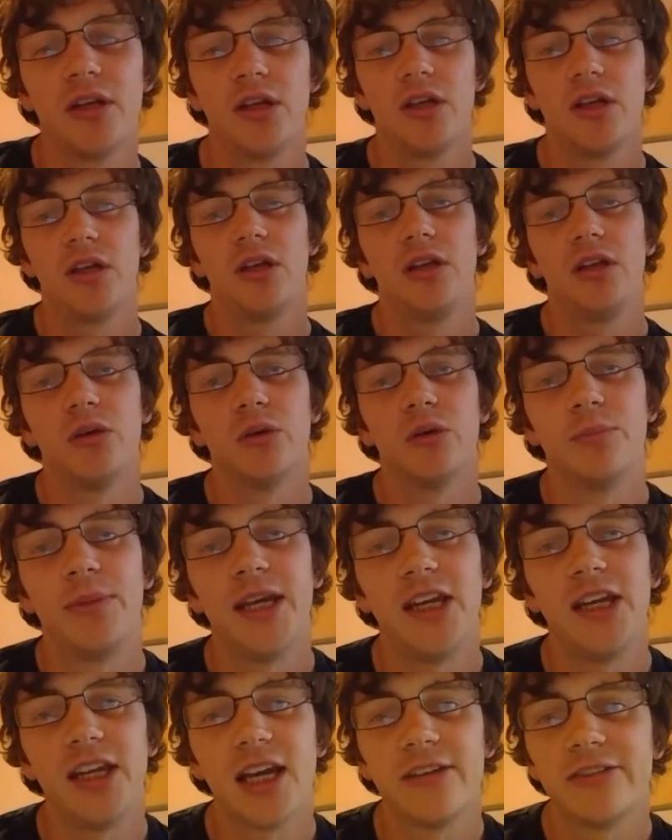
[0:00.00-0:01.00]
your
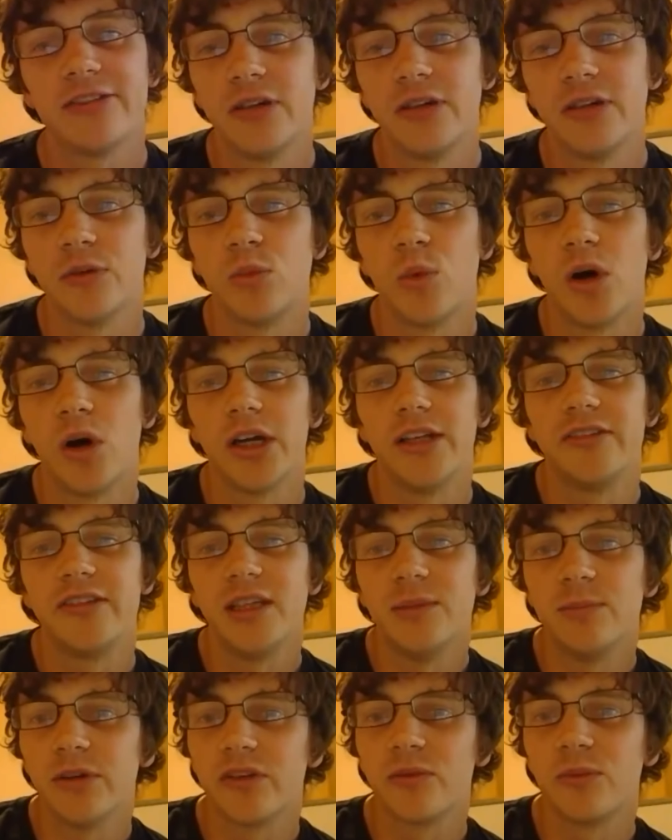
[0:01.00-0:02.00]
PDF over
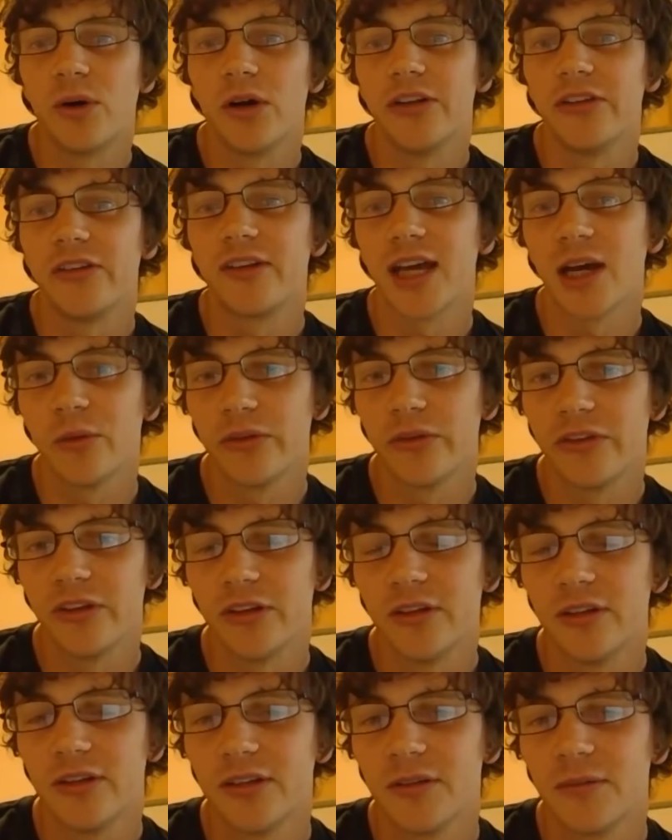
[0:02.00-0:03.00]
yt+1 is
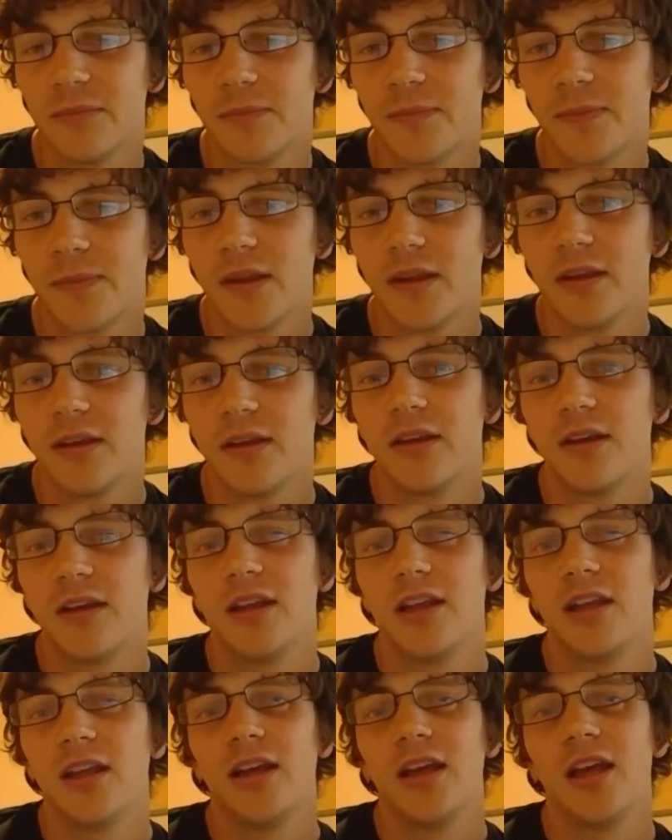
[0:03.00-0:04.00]
Gaussian.
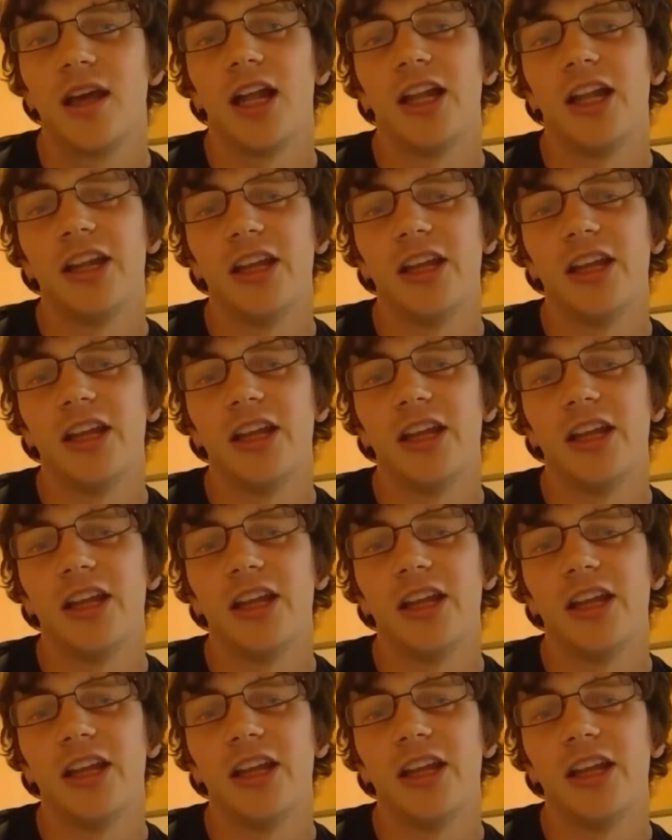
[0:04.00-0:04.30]
And